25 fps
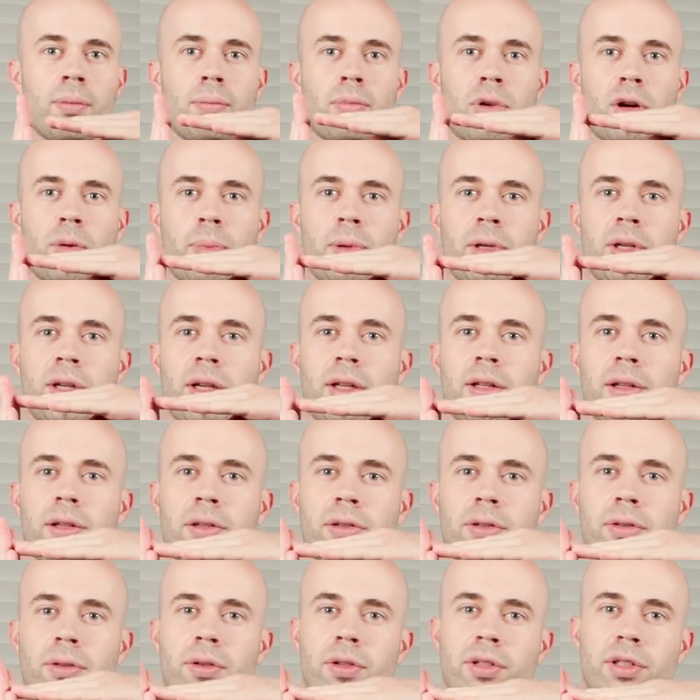
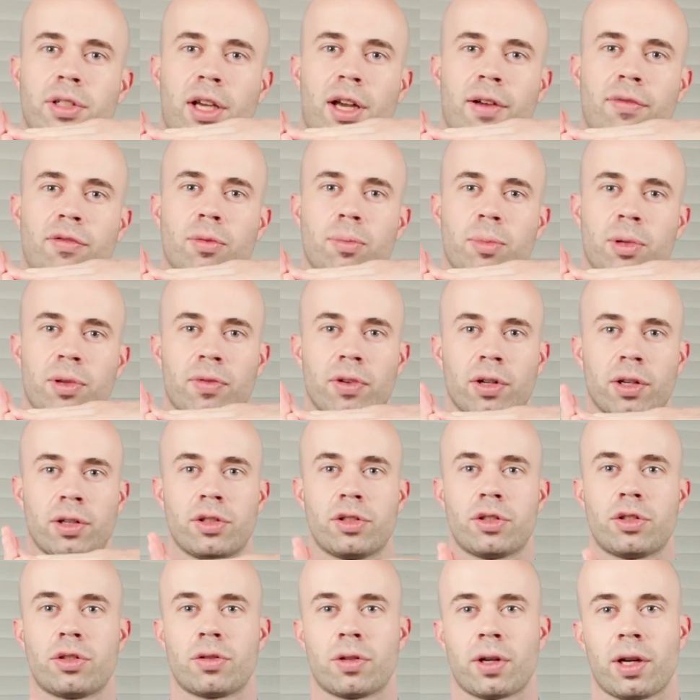perpendicular to the shaft and be very
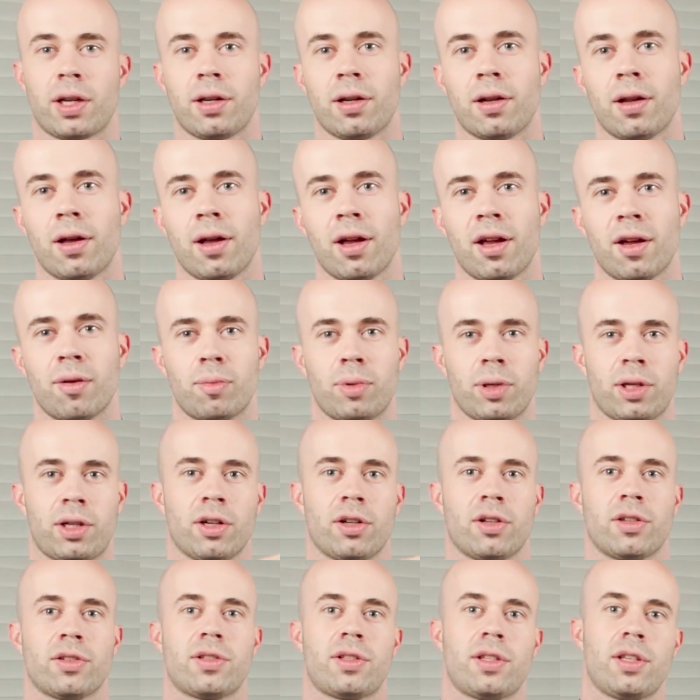straight,
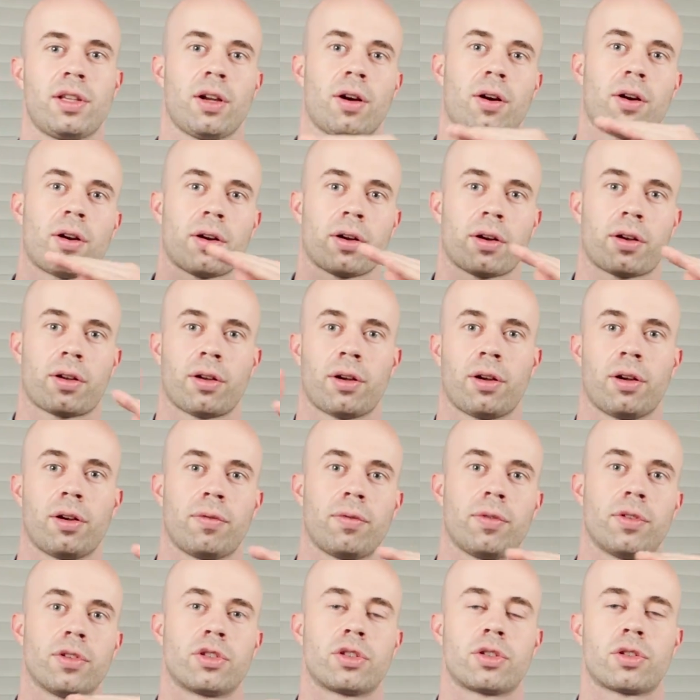because the arc
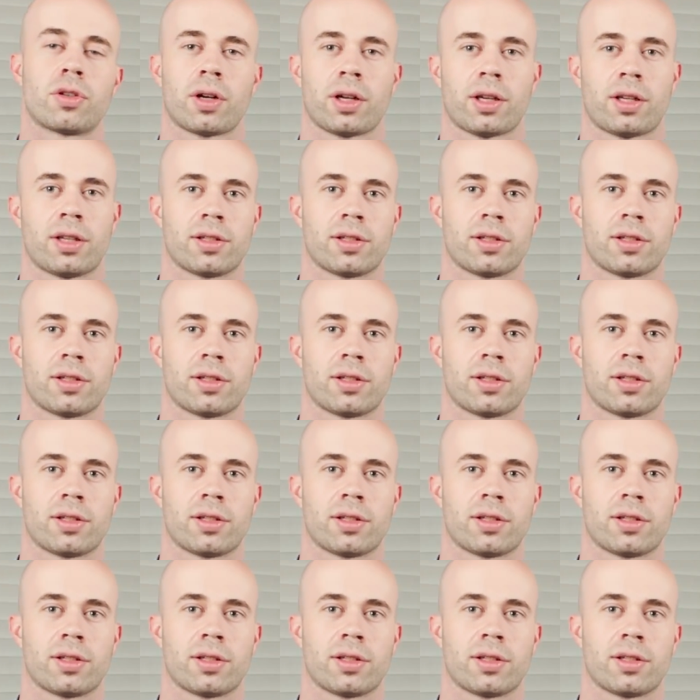of the strike